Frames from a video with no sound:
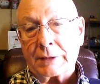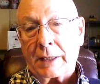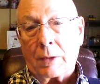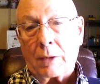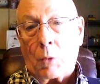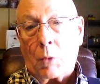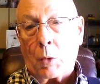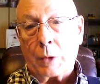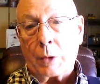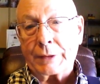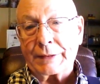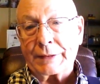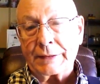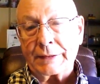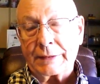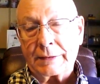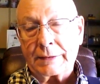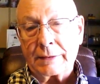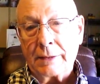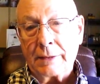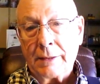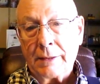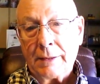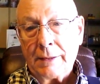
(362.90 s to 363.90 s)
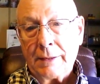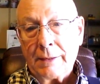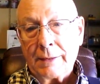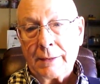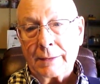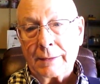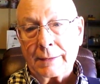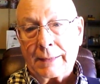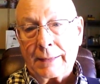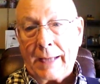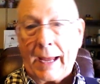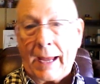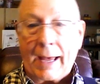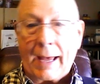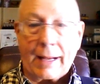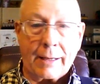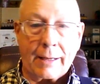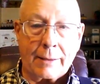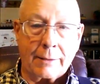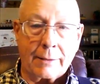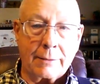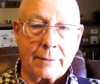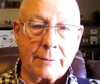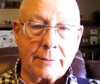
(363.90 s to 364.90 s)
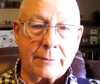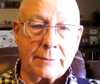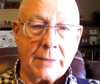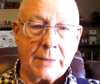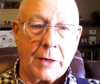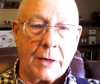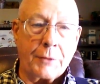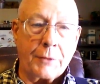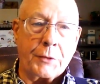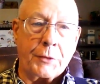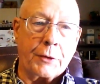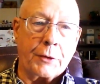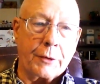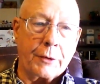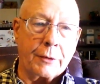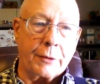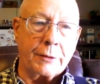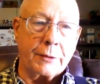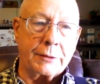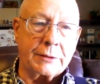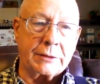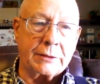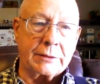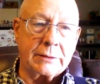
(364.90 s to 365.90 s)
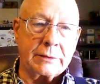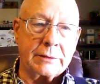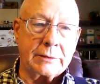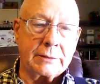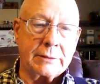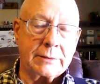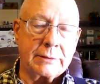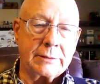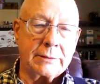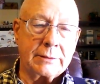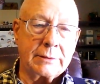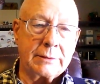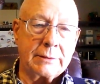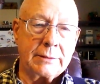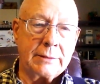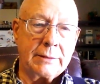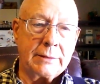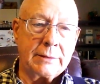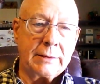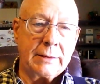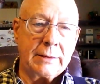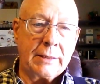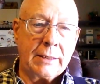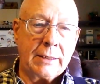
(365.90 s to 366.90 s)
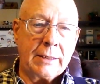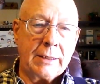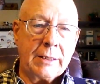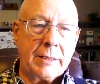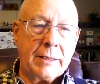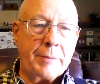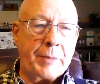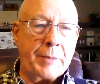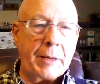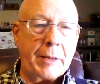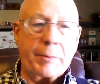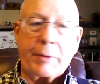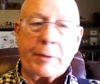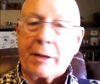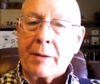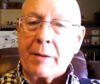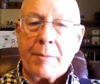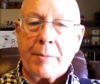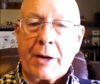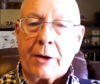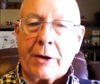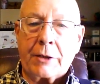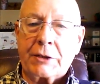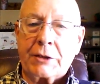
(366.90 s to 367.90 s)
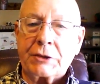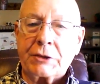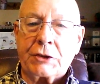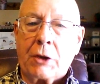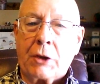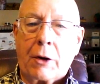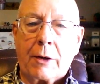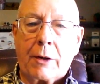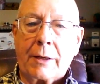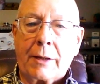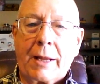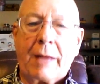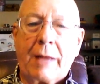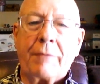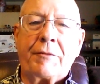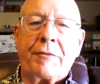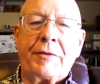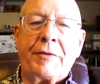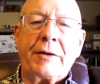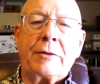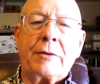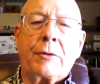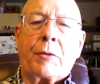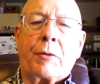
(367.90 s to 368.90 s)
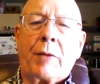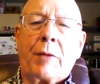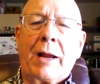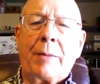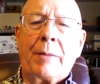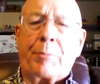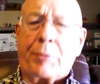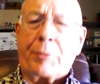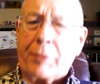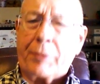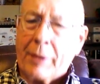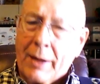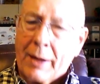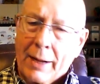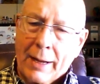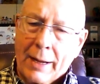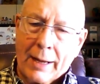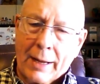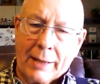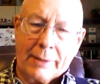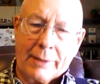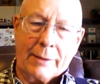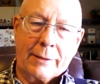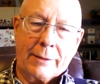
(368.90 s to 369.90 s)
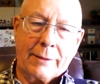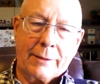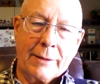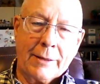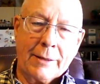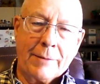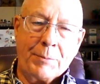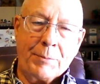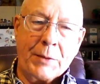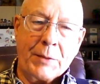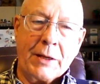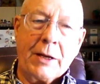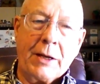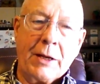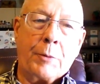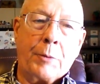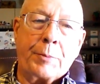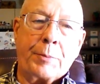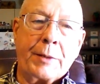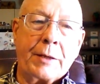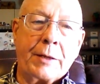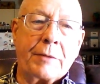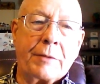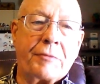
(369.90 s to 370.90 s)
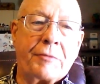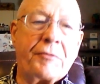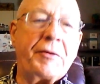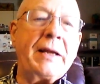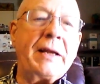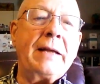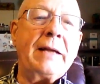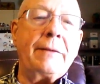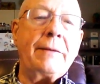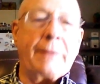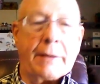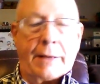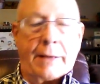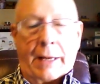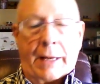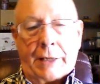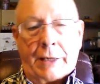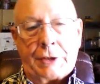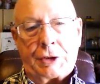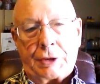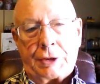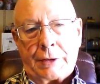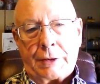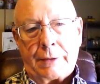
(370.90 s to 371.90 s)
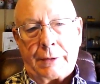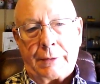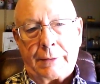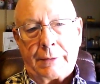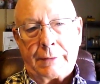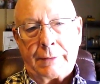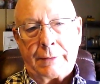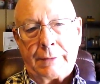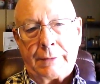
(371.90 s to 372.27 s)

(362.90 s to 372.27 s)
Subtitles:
like horses, cattle, and other herds. People in America's heartland feel great pride in helping to feed the nation.